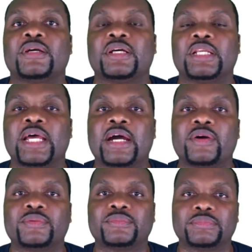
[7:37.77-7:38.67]

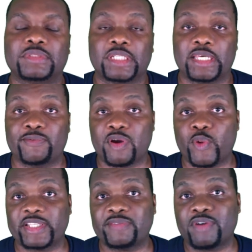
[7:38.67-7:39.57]
Now, if we're
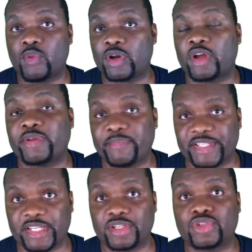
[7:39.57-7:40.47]
waiting for 100
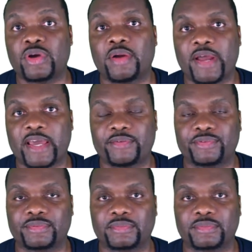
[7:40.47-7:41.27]
messages to arrive